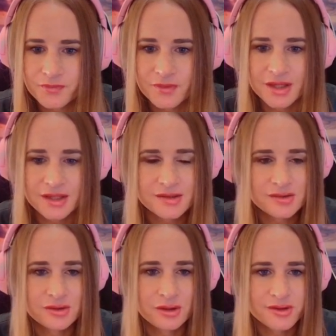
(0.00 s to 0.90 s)
That's
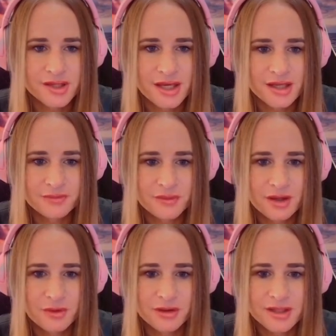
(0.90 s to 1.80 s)
$2 again. Come
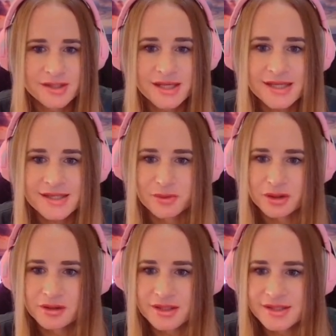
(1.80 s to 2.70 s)
on, come on,
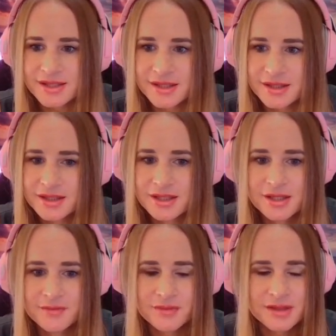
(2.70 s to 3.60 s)
let's see.
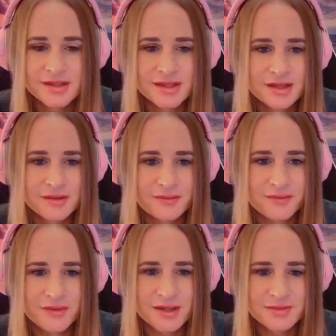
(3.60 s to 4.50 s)
Let's see another
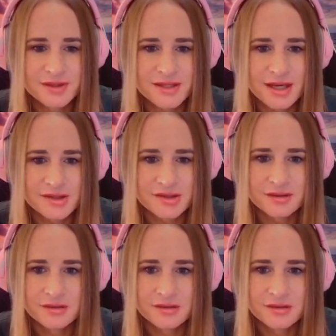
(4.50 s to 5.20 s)
Freespins action.